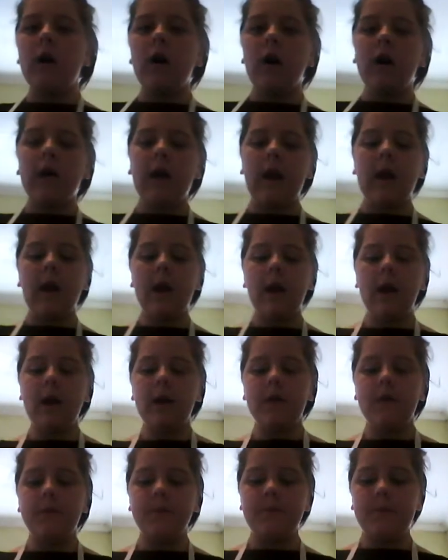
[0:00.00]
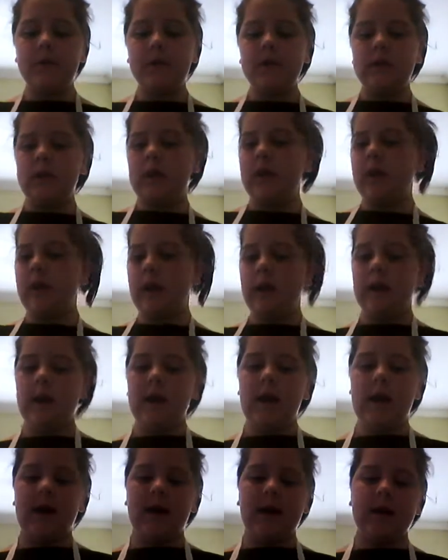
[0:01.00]
Okay, I've beat it,
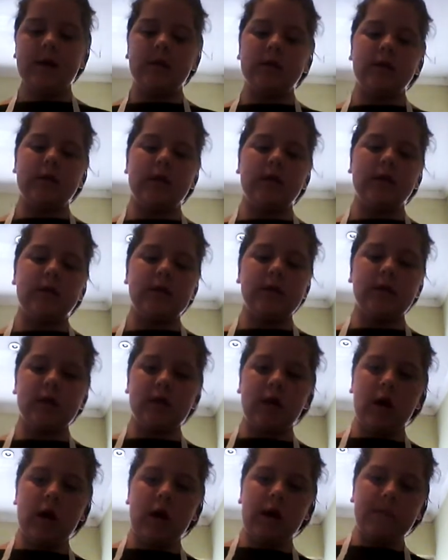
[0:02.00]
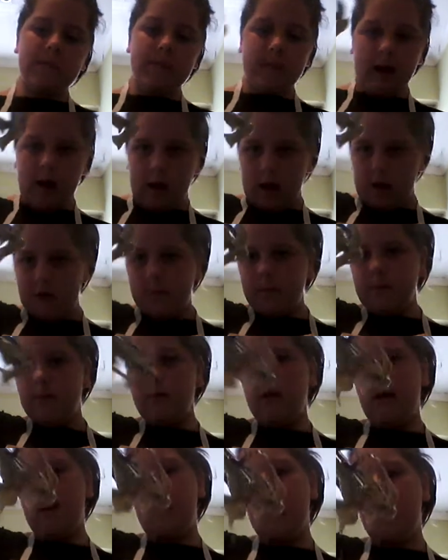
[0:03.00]
and it has come up
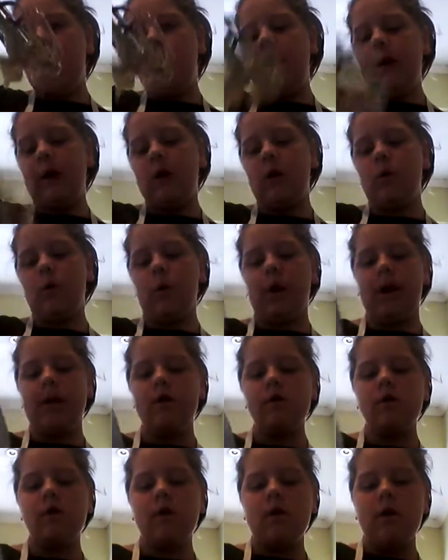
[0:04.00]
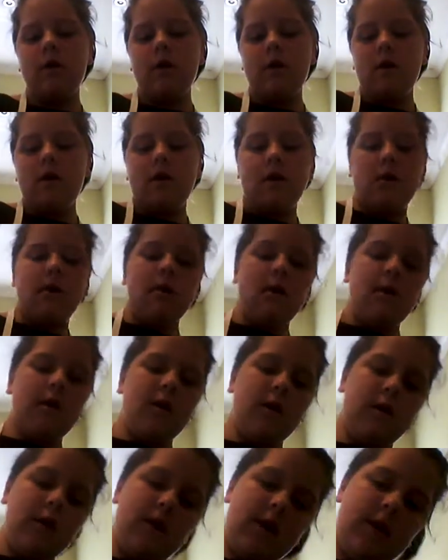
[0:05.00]
like a liquid.
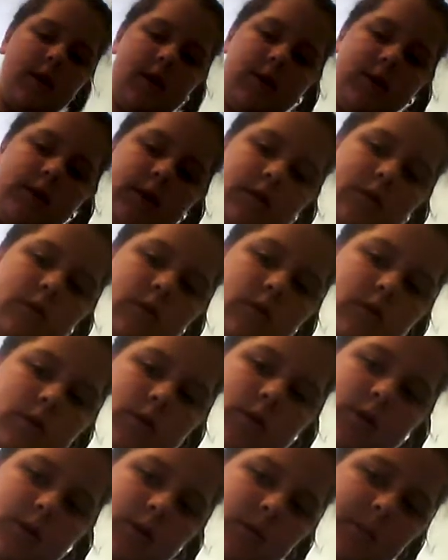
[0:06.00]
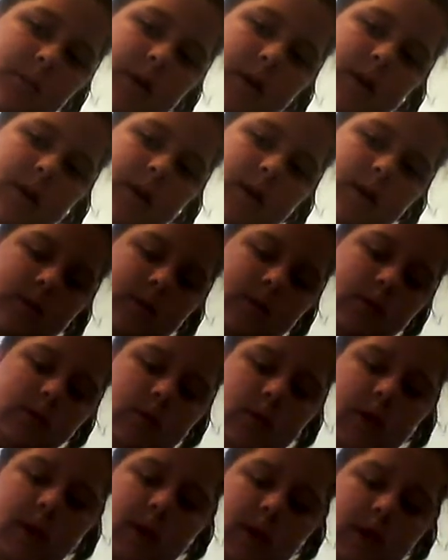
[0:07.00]
It doesn't hold its own peaks
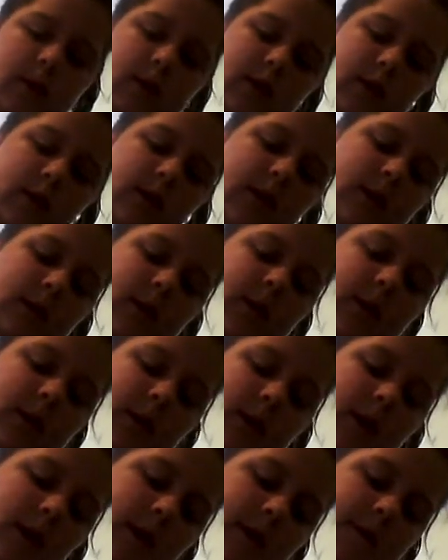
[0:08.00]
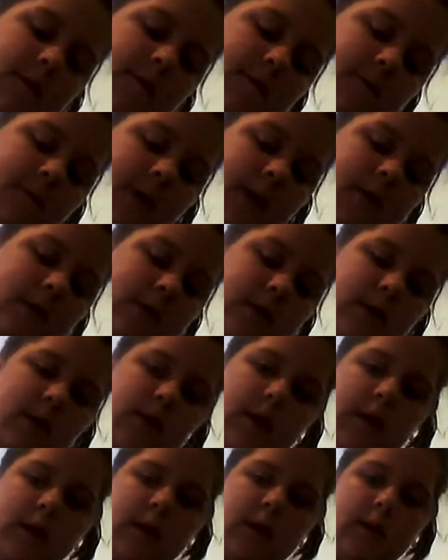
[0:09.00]
or anything fancy
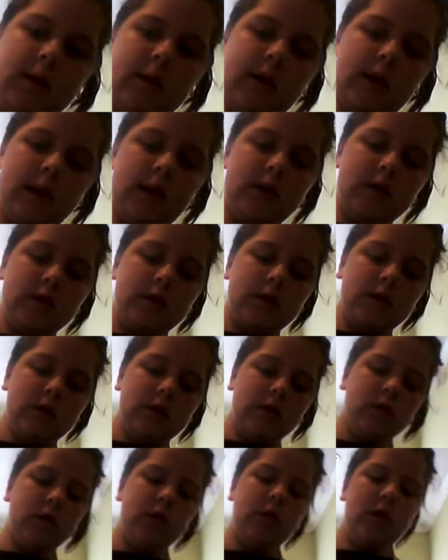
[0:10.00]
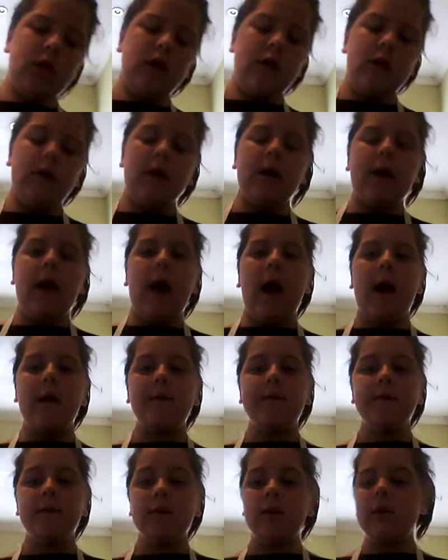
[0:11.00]
like that.
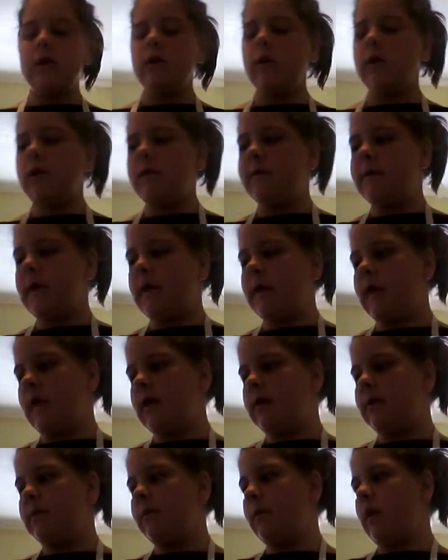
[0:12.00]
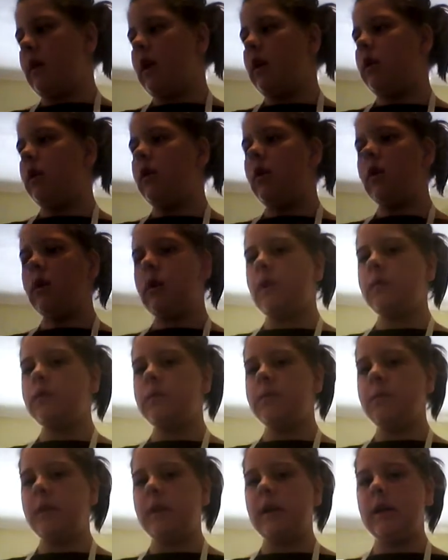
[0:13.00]
After you've done this, we are not going
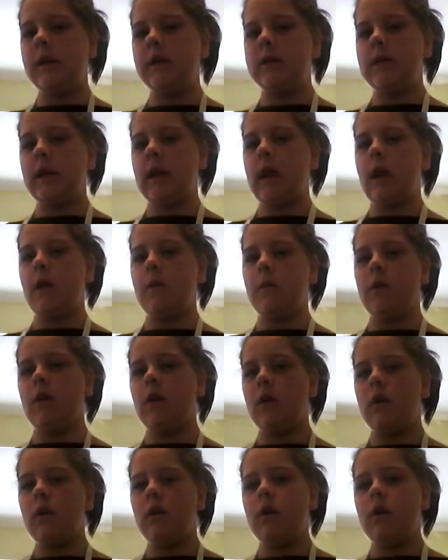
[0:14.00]
to be needing our